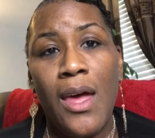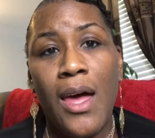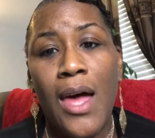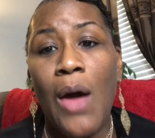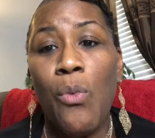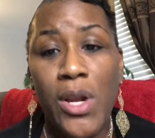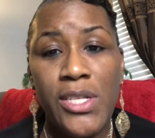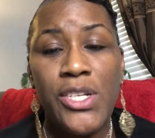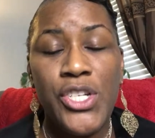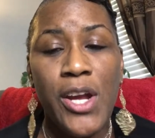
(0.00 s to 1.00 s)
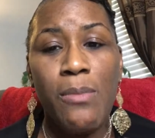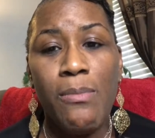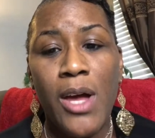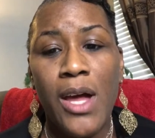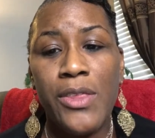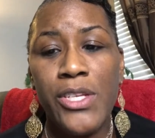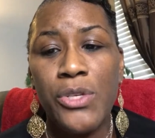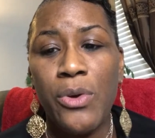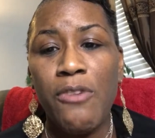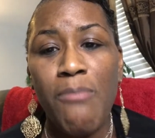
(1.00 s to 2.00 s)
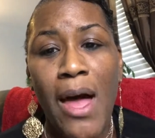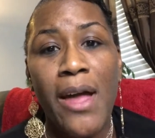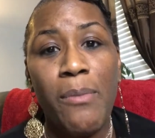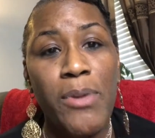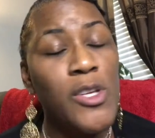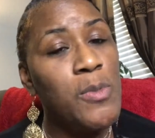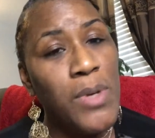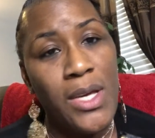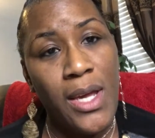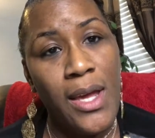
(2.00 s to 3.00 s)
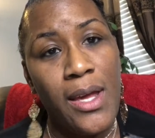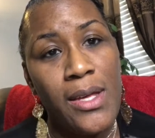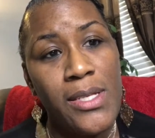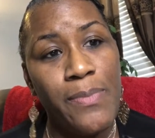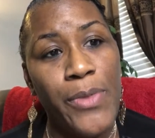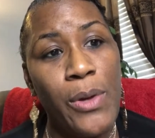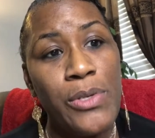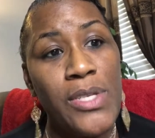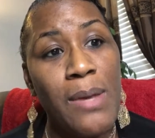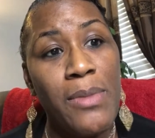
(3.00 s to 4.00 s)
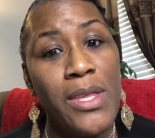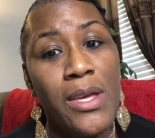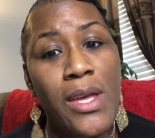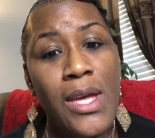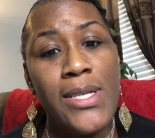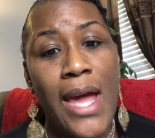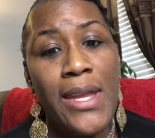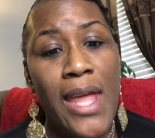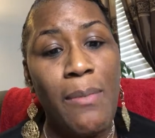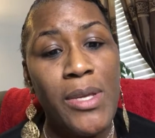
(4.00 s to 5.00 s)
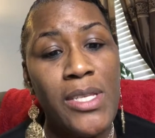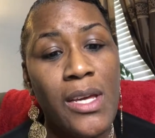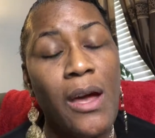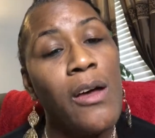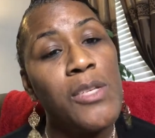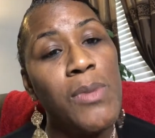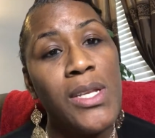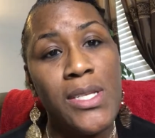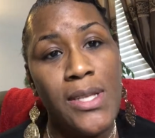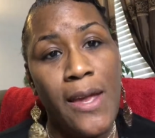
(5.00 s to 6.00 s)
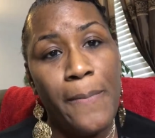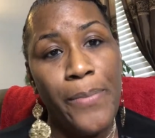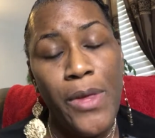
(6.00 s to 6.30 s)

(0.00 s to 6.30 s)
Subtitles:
I wanted to share the story of my abuse because those are some of the dynamics that caused me to stay.